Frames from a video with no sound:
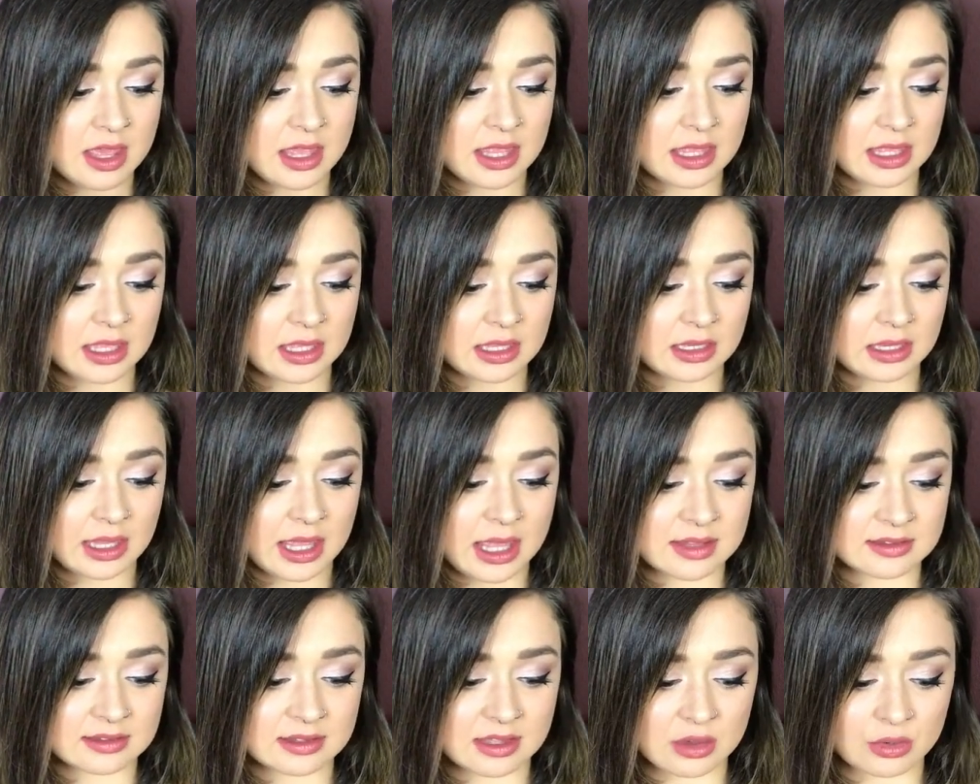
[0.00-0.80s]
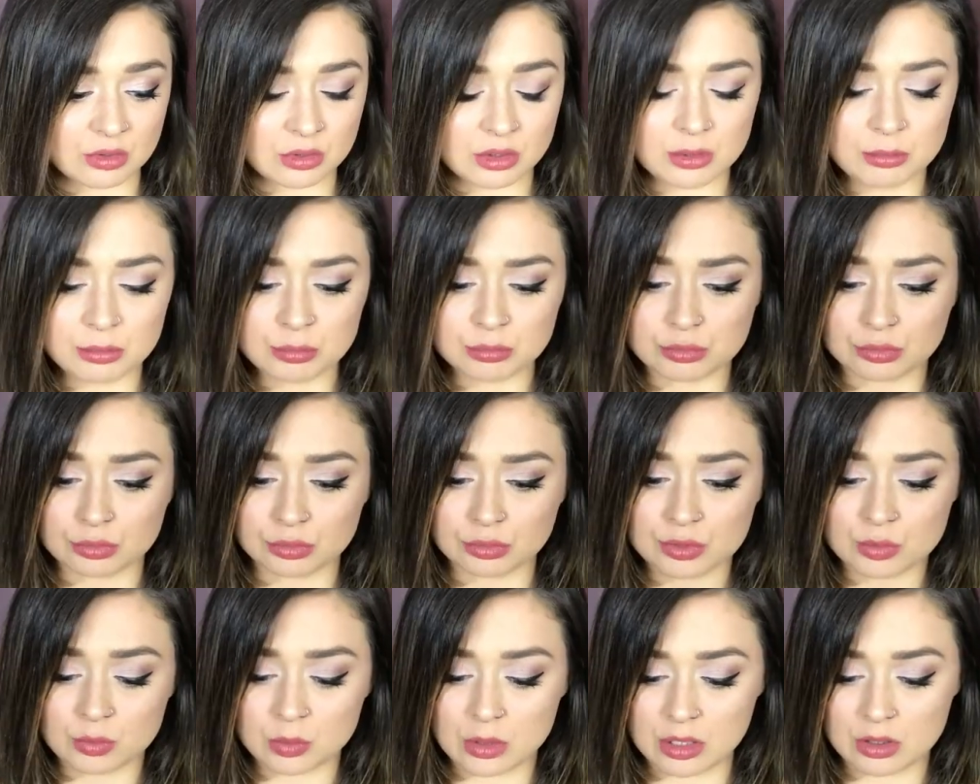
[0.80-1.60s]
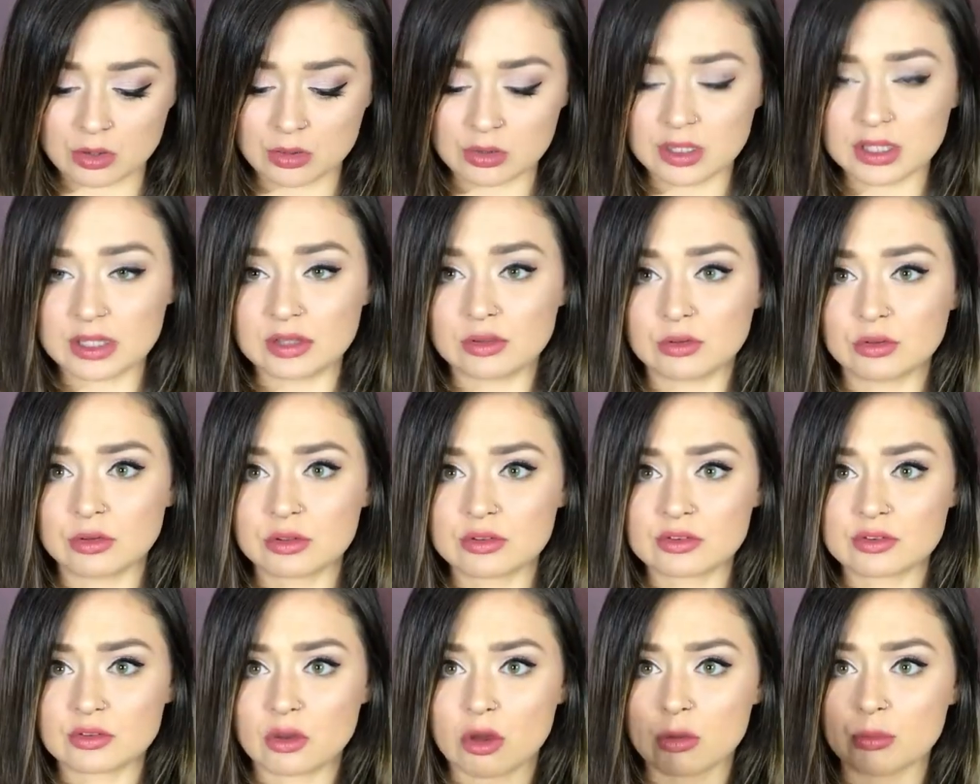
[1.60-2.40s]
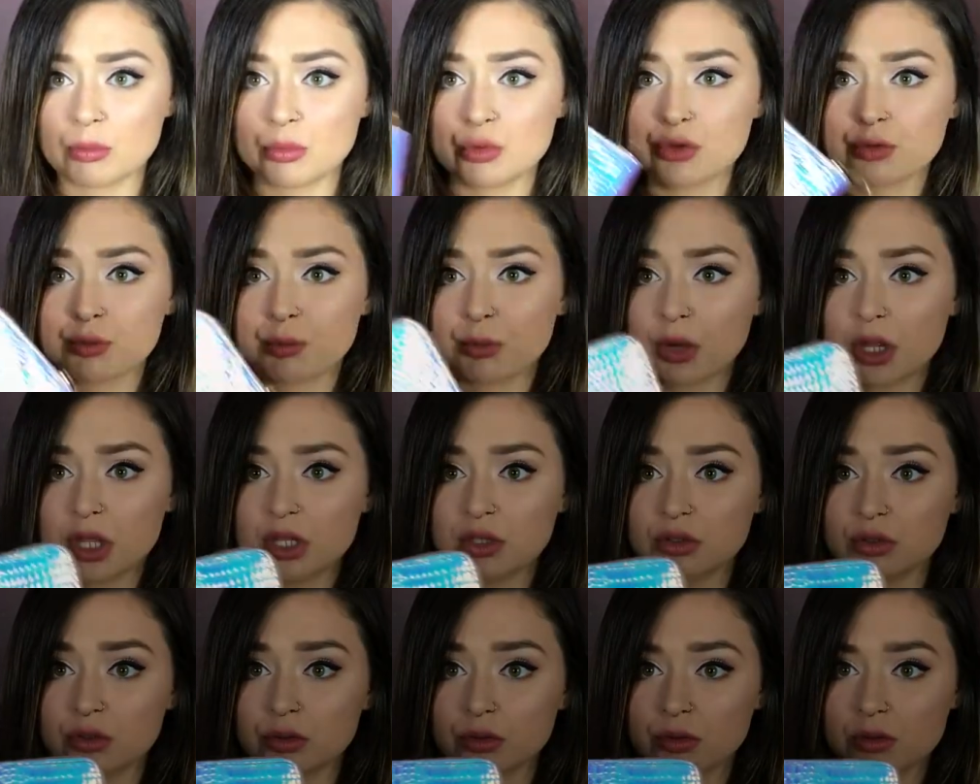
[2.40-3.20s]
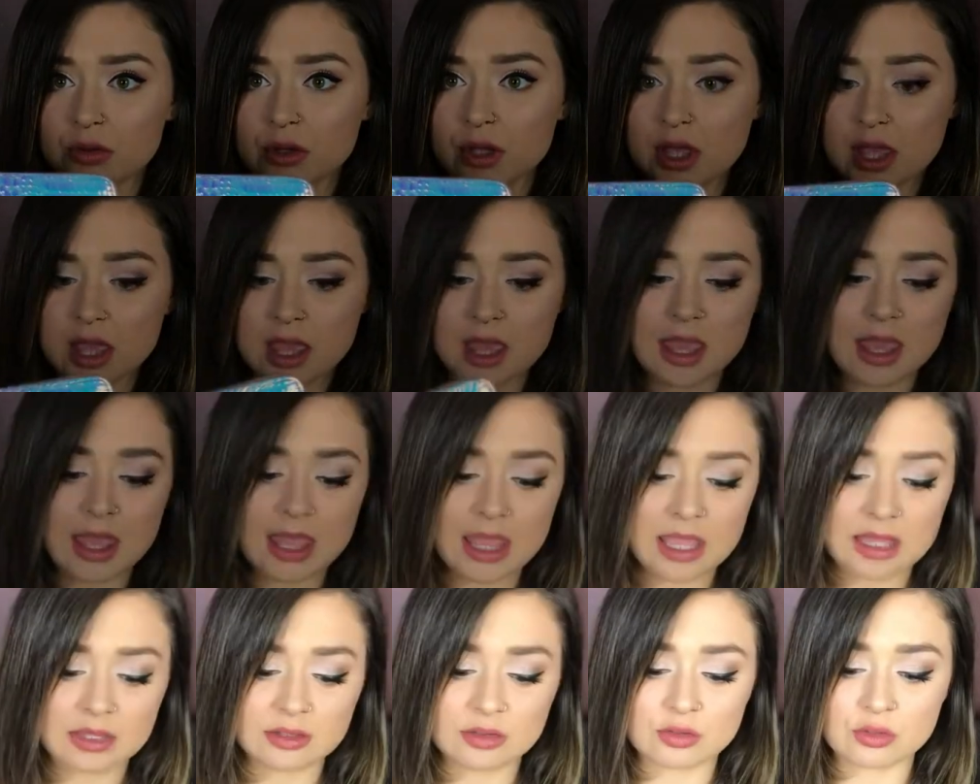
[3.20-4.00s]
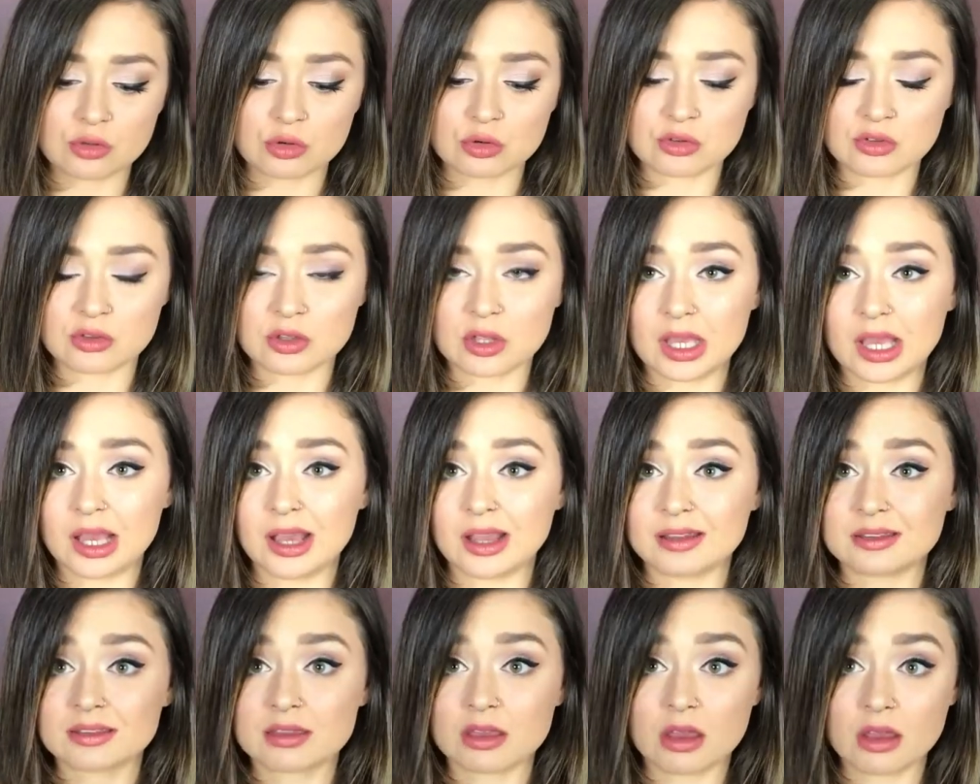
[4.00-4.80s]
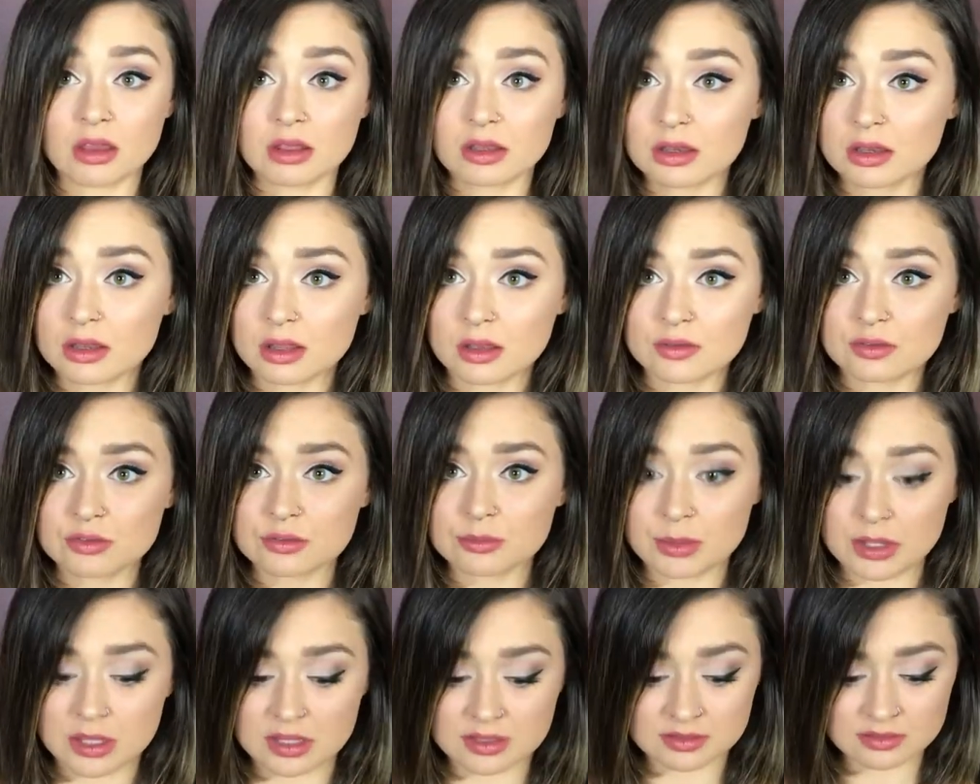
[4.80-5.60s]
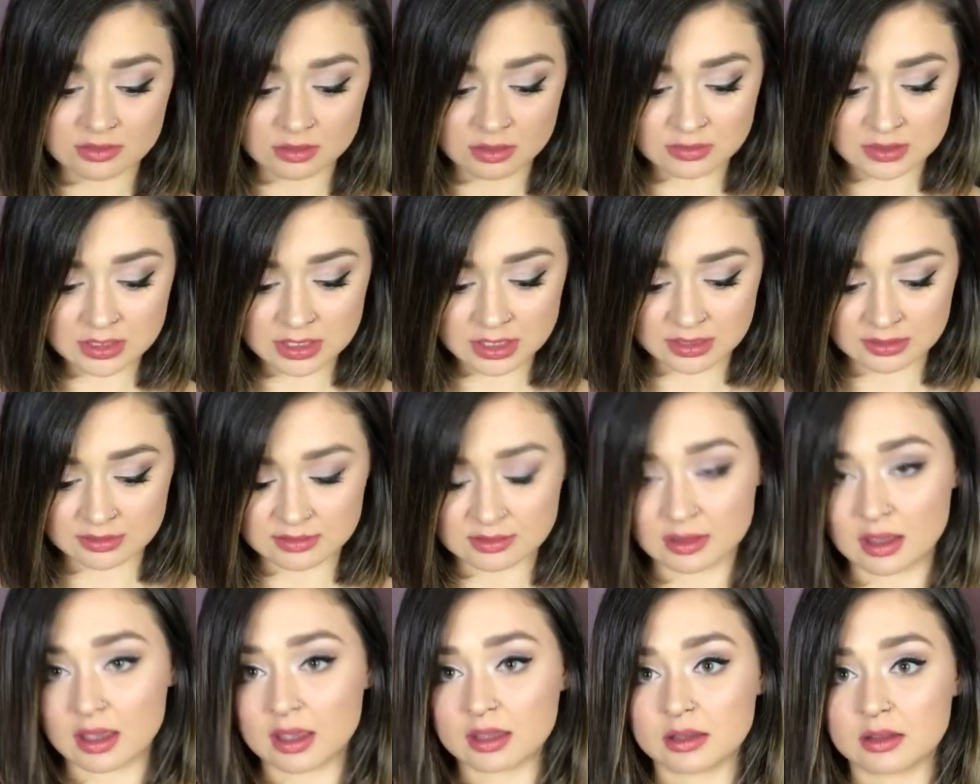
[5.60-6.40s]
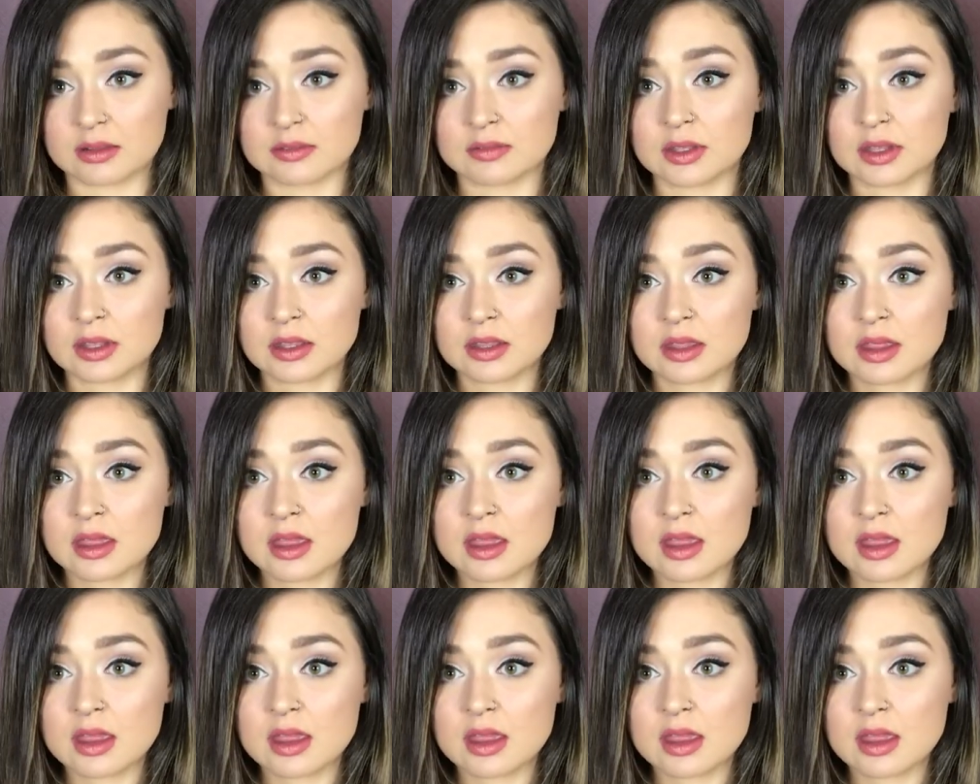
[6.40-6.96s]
It has held up really well. It looks almost brand new, and there's a ton of space on the inside of it.